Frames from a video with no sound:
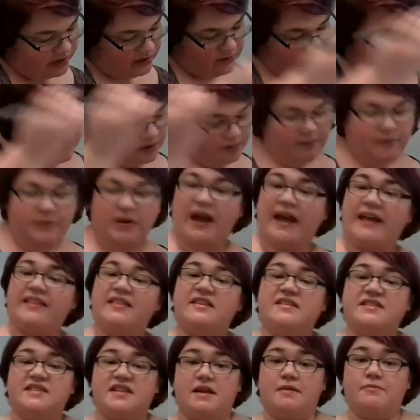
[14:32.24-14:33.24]
Yep, had
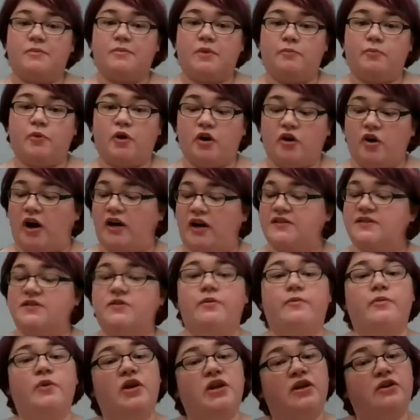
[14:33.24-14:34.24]
the same number across. So
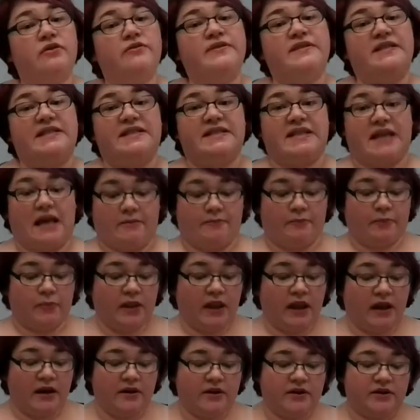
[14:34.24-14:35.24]
I'm going to use the same.
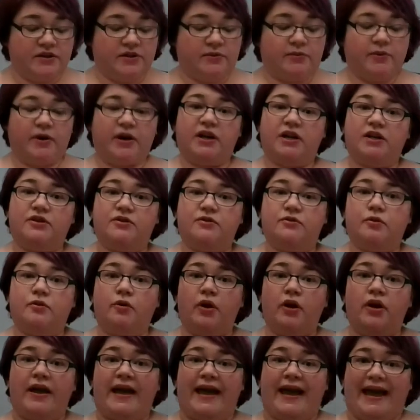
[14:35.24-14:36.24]
So we're going to do
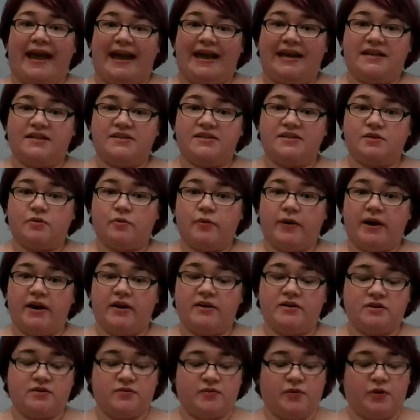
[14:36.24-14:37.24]
8
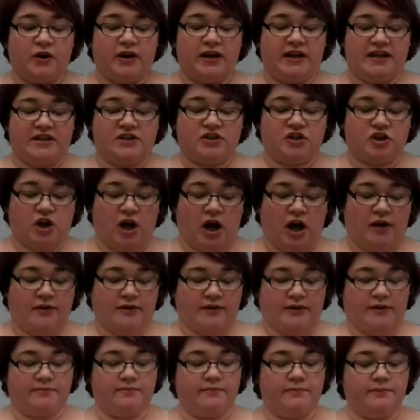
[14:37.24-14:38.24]
squares for each
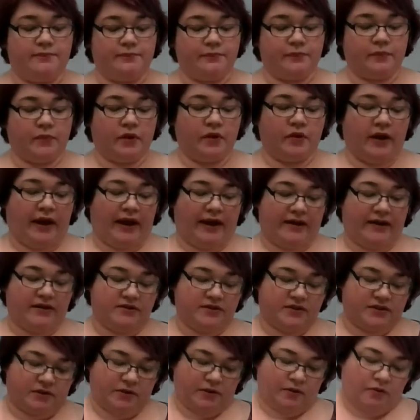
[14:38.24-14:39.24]
column. Okay,
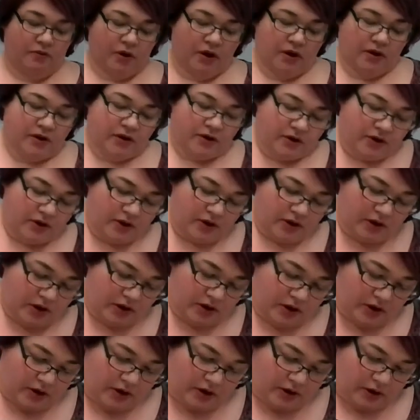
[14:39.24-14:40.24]
so
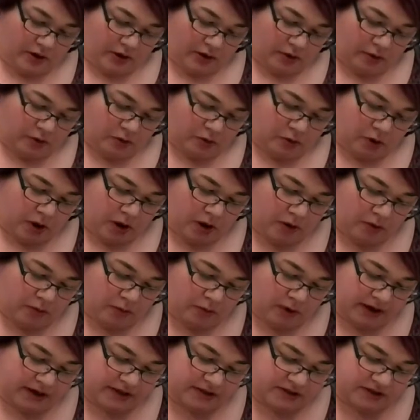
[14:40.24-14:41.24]

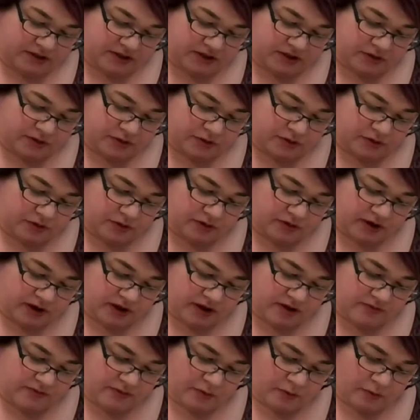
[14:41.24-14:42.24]
1, 2,
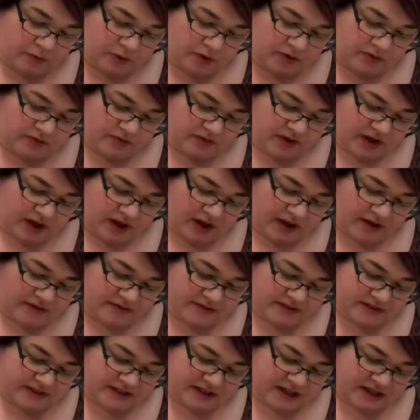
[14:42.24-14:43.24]
3, 4, 5,
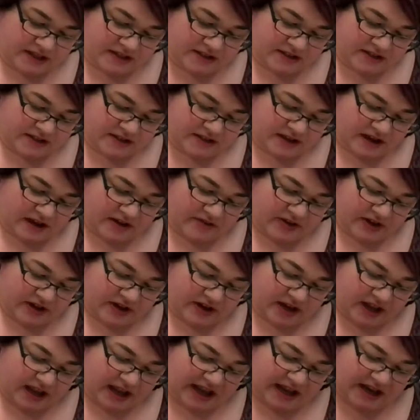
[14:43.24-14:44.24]
6,
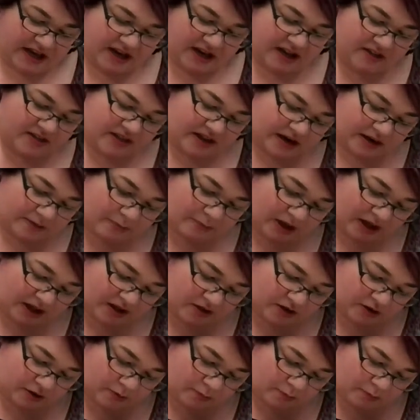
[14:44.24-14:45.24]
7, 8. And then I make a
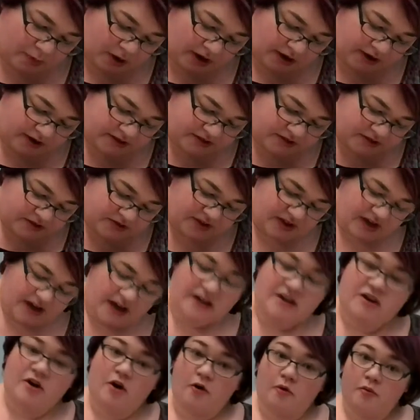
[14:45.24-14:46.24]
little mark so that I
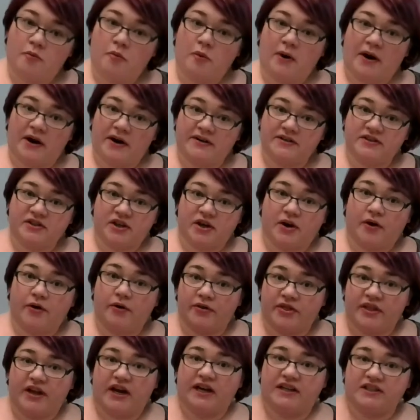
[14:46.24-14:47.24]
know where to go.
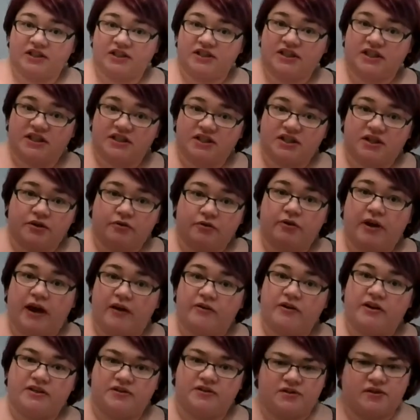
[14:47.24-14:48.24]
And then I just continue
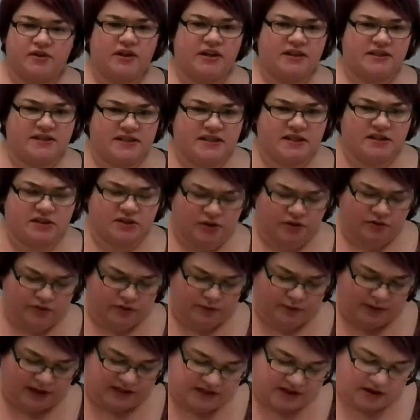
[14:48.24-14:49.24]
counting so that it's easier
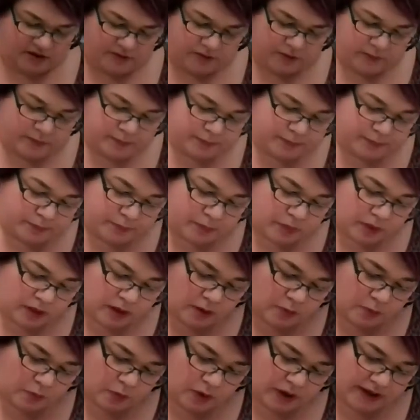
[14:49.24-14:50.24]
for myself.
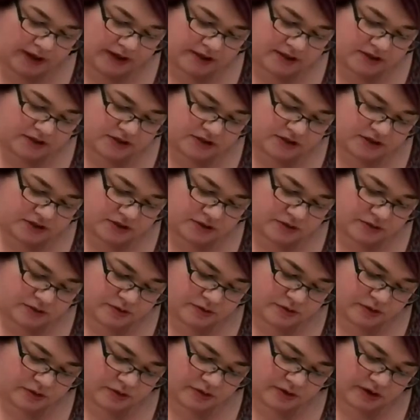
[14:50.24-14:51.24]
1,
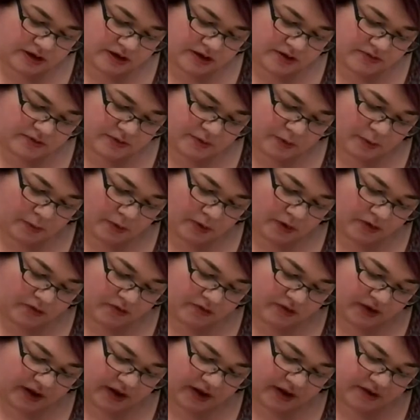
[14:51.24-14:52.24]
2, 3,
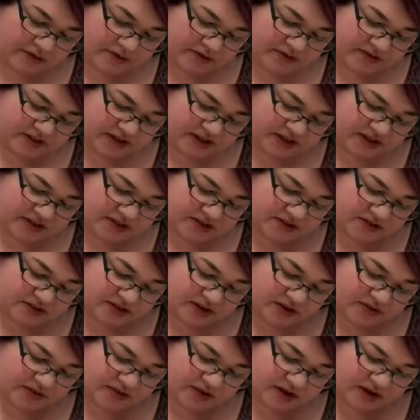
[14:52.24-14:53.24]
4, 5, 6,
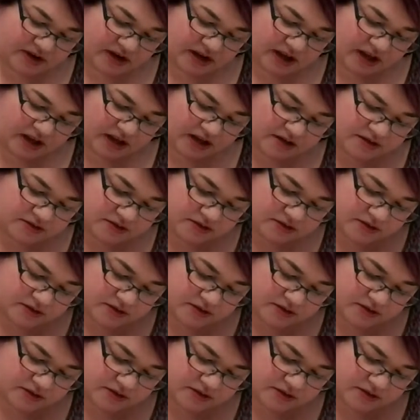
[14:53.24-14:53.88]
7, 8.